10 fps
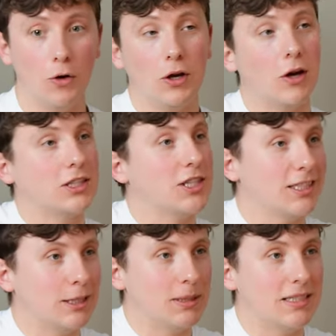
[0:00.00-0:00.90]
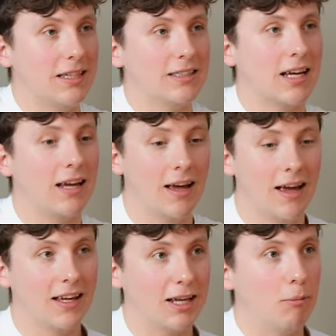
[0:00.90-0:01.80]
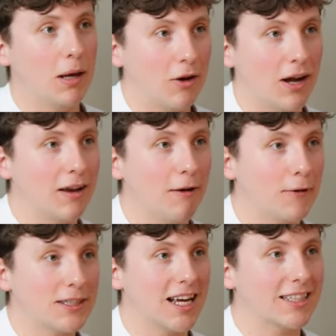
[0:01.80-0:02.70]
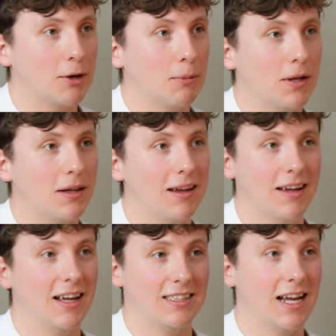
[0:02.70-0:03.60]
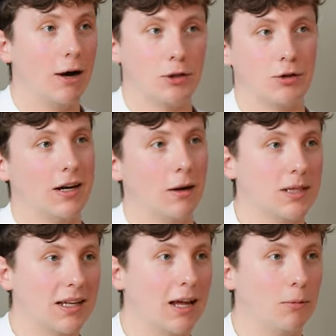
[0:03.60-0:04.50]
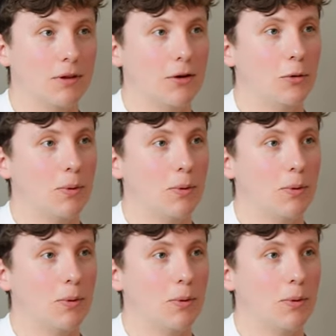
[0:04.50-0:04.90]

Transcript: or you go to ChatGPT and say, give me an idea for a SaaS company. Yeah. It's now trained up to date with the new